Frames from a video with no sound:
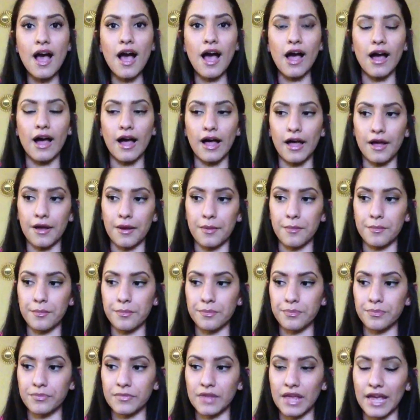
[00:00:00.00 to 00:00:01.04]

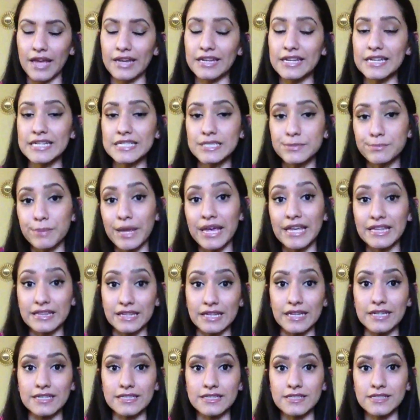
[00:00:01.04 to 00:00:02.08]
And it is
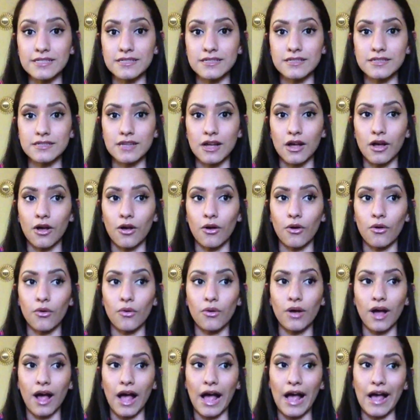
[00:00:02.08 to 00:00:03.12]
painless.
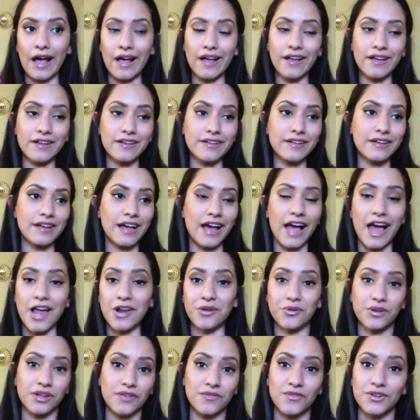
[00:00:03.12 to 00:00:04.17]
So I
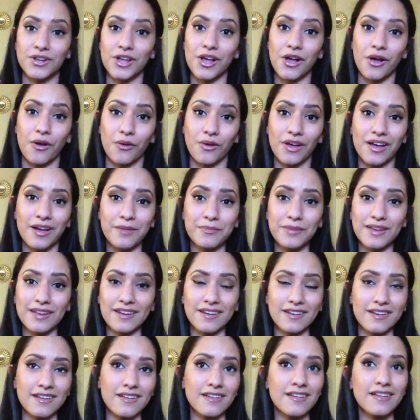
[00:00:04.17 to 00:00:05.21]
don't even know. I
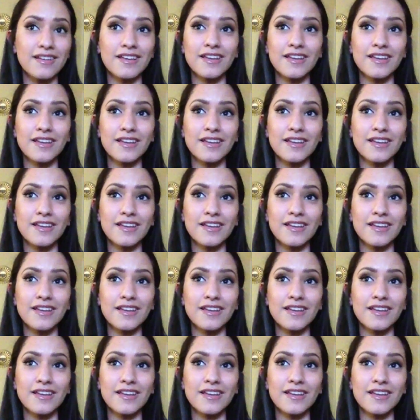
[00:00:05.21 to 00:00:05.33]
mean,